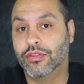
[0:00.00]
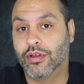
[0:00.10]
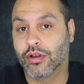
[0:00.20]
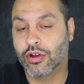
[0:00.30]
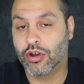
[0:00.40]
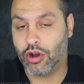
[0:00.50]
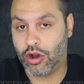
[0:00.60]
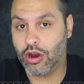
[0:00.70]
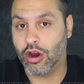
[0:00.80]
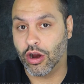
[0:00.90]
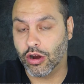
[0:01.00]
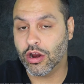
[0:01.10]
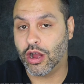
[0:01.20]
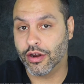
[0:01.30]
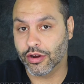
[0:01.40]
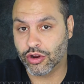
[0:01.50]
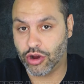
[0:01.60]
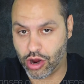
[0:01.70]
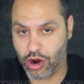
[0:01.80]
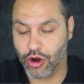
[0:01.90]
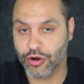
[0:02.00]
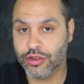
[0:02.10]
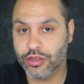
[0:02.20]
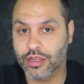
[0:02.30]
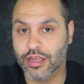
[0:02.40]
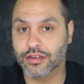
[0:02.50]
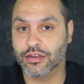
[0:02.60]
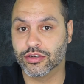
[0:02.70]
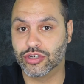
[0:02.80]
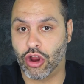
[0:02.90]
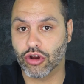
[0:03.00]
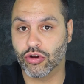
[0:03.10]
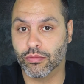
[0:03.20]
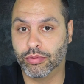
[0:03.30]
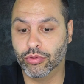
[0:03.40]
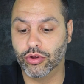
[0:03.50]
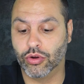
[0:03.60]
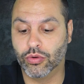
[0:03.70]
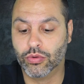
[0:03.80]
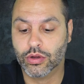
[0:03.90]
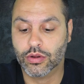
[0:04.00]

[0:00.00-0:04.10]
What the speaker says: the car on the card is a darker blue